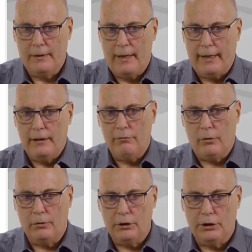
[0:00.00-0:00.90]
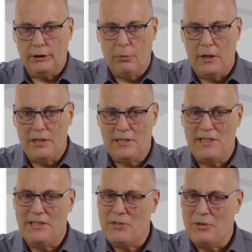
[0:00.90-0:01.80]
Lagging the voltage, that's why I
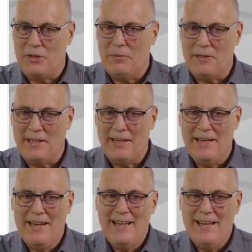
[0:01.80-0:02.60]
see, sorry about that.